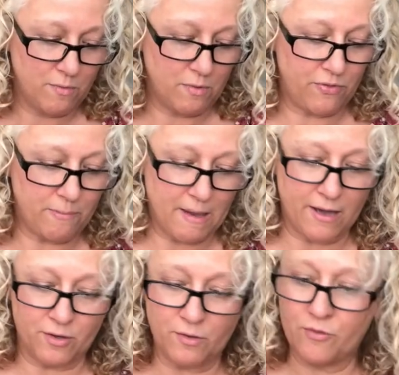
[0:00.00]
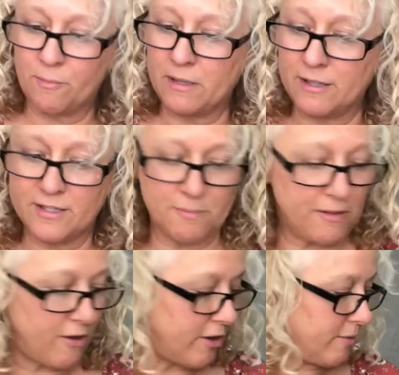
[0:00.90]
with the pattern from
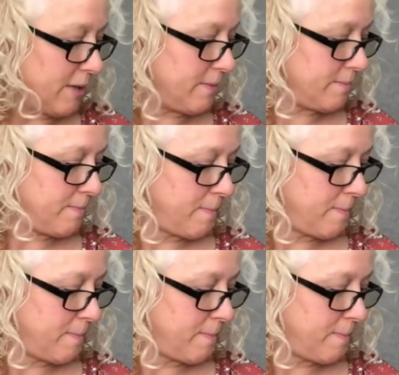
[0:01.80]
Elizabeth Hartman.